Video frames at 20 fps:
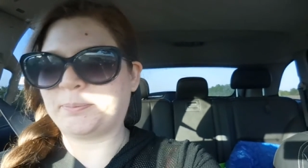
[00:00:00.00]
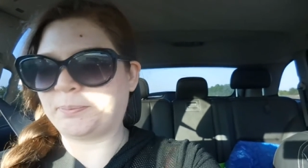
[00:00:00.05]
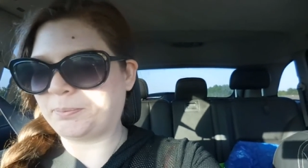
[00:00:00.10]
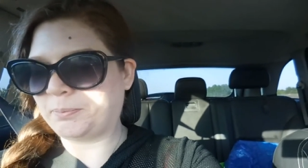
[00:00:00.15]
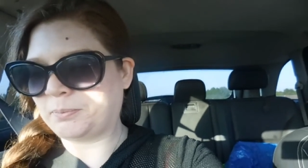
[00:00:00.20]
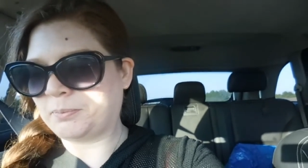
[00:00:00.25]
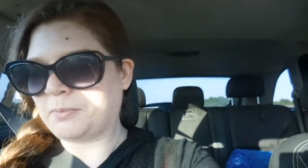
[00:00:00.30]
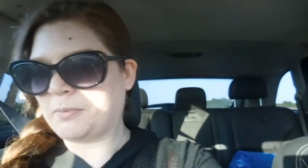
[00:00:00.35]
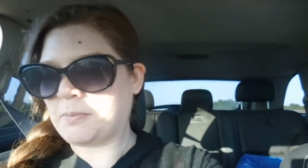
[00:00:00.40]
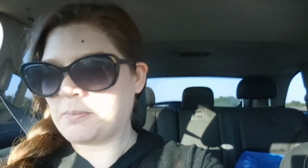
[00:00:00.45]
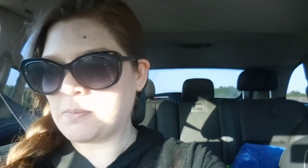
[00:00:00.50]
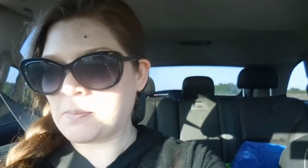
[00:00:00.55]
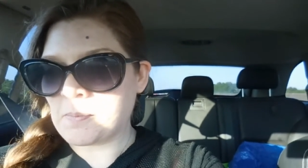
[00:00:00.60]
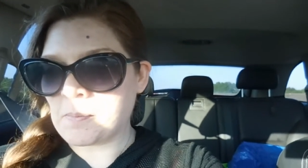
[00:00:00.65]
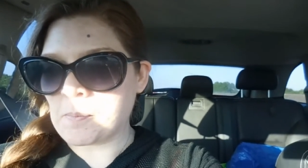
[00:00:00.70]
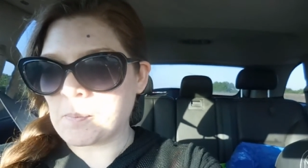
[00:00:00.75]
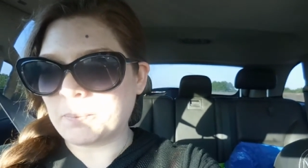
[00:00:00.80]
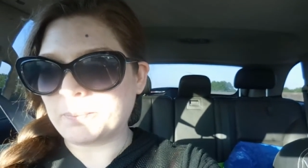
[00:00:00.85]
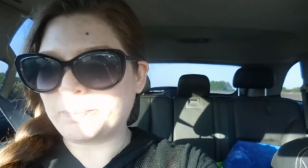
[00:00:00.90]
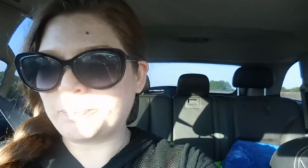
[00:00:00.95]

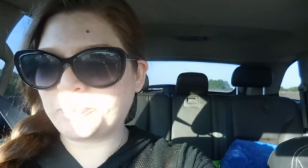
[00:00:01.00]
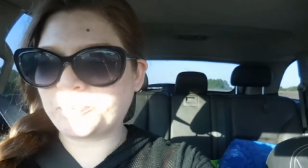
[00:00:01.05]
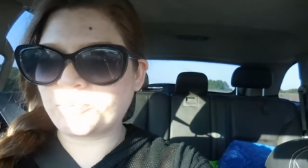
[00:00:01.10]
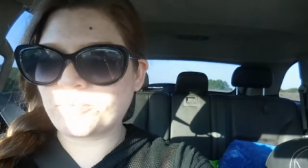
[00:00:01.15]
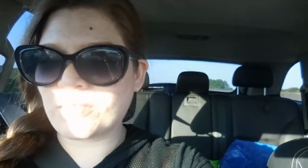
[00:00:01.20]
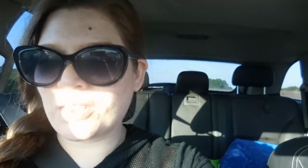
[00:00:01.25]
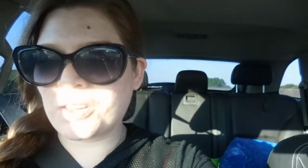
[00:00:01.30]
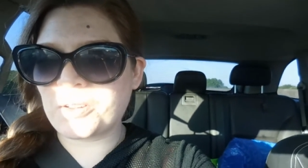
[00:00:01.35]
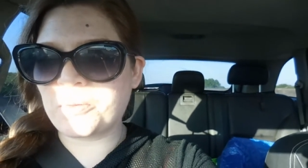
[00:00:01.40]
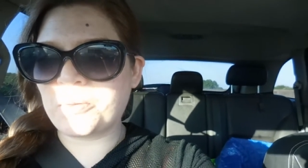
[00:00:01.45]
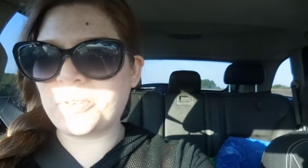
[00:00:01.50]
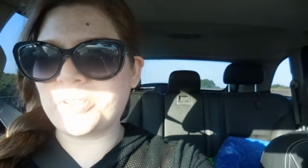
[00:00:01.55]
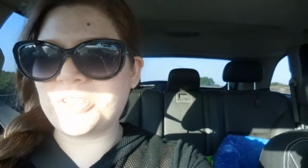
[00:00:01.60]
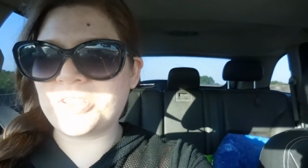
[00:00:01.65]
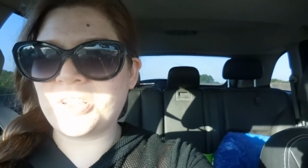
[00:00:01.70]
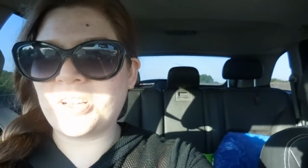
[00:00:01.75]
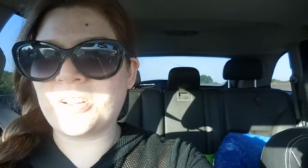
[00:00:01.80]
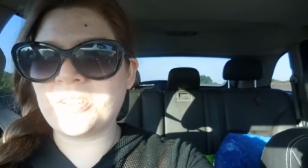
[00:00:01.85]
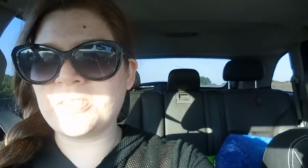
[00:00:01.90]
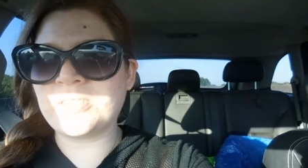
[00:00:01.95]
Mm,
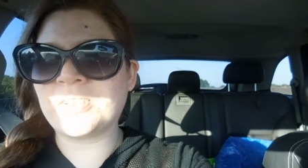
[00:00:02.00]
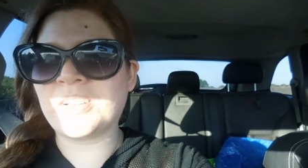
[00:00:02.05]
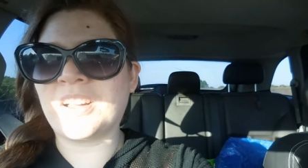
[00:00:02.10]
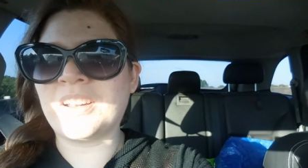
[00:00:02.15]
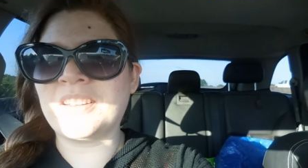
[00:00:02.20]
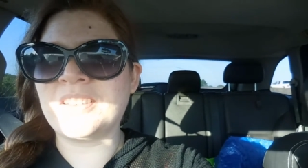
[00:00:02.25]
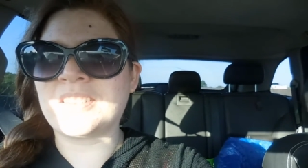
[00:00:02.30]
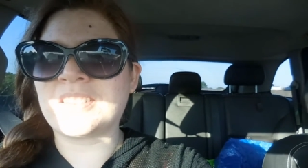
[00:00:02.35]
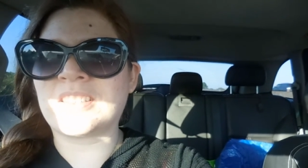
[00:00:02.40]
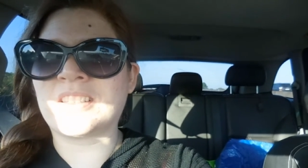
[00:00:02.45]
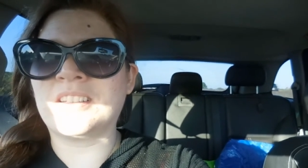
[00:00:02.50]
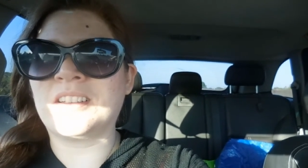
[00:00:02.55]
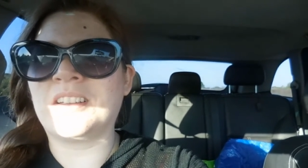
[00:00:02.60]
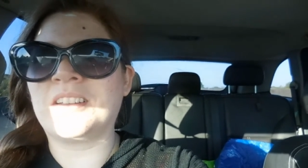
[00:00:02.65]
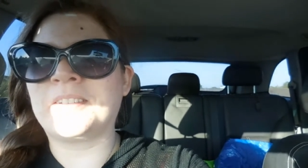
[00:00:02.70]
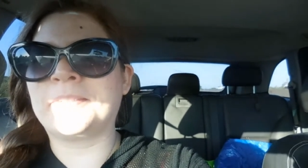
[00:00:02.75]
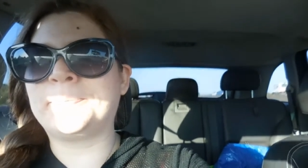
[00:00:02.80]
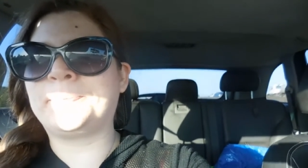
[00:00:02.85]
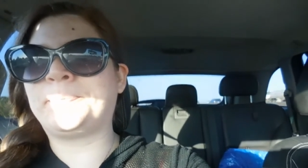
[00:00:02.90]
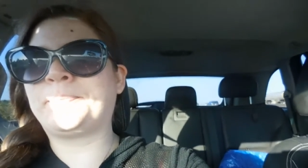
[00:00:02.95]
she also got us
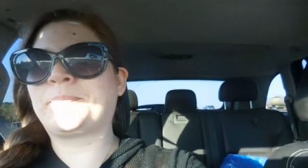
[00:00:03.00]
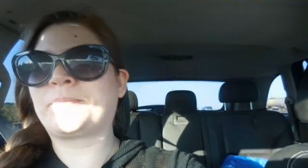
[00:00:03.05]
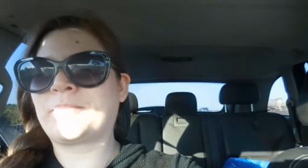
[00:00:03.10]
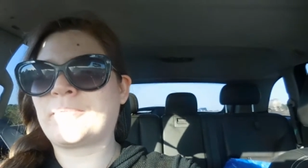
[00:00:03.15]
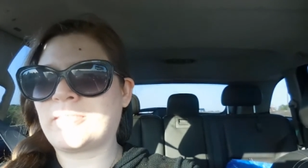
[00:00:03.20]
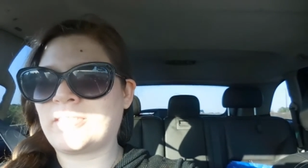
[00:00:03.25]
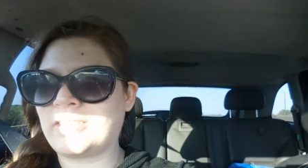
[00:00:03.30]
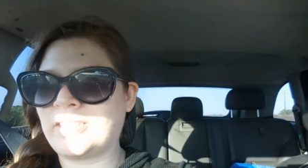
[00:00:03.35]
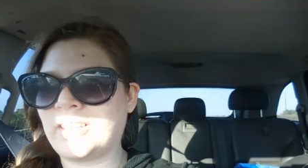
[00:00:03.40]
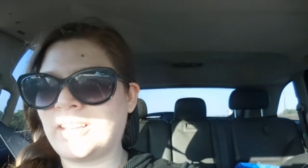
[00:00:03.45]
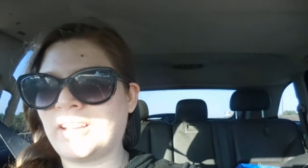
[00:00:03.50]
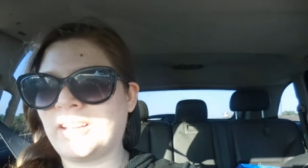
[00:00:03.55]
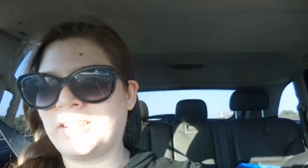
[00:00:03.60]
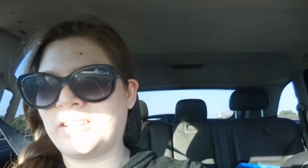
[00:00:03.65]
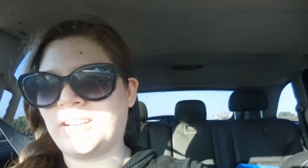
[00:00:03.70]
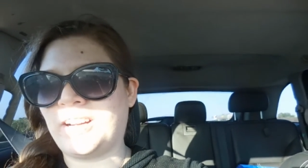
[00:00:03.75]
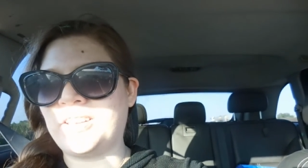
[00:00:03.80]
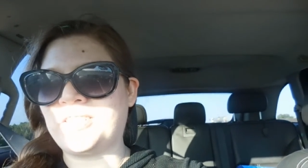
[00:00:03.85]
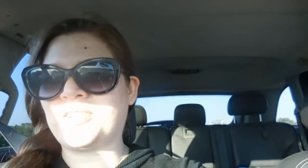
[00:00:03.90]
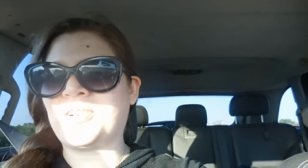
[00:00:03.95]
the the
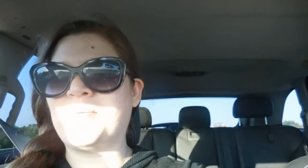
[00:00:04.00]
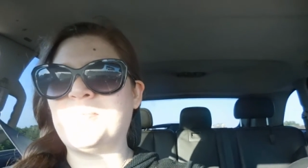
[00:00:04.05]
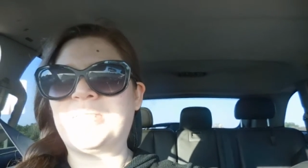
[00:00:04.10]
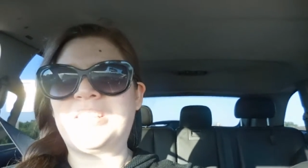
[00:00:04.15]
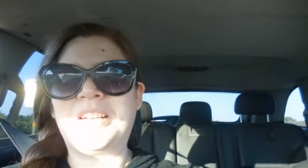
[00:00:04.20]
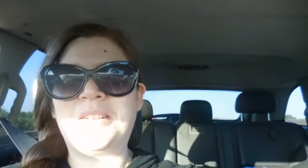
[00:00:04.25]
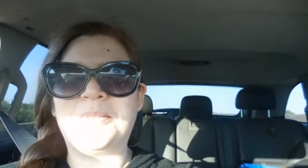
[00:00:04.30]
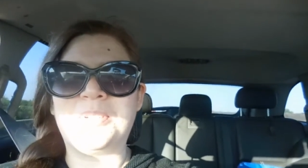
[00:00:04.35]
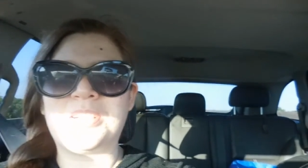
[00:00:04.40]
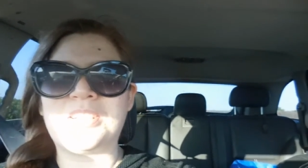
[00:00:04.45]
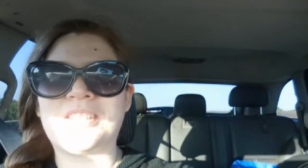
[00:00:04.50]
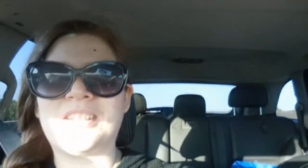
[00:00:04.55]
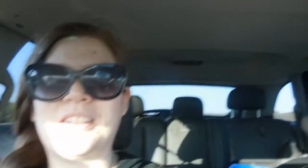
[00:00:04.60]
other ice cream sandwich